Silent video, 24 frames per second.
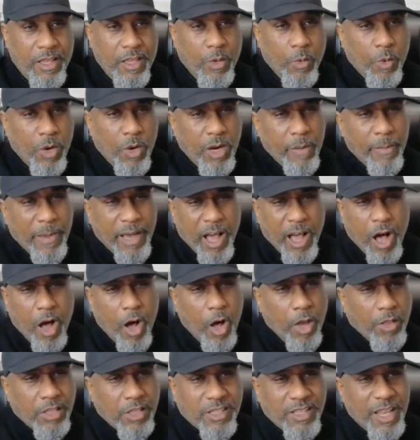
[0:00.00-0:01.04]
What about
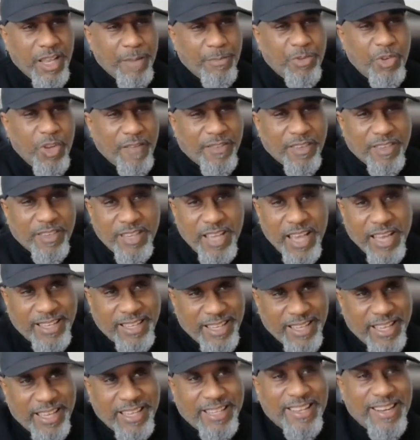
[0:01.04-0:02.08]
all the steps you have to take to
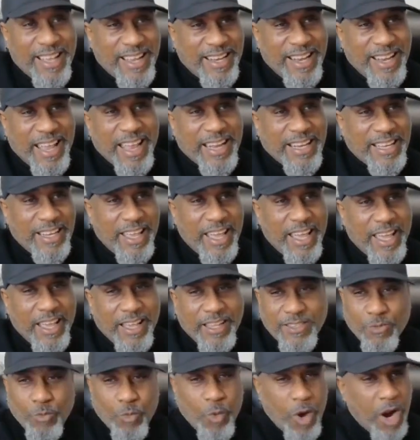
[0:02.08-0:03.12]
get to that 90
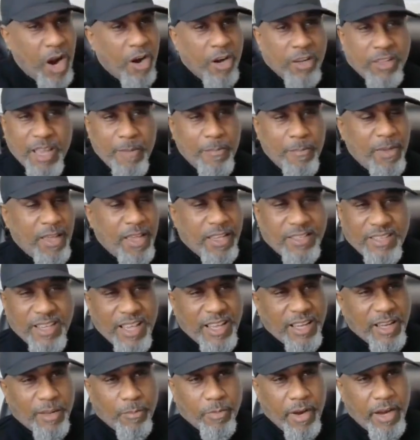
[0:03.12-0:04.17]
days? Why aren't they being
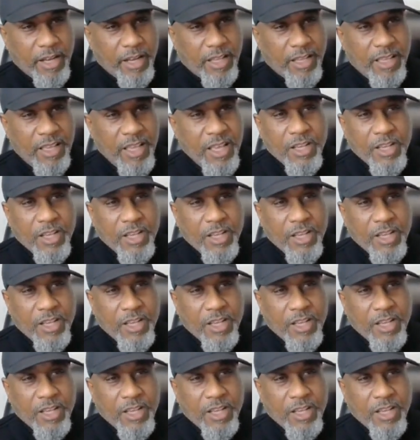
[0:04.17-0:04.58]
celebrated?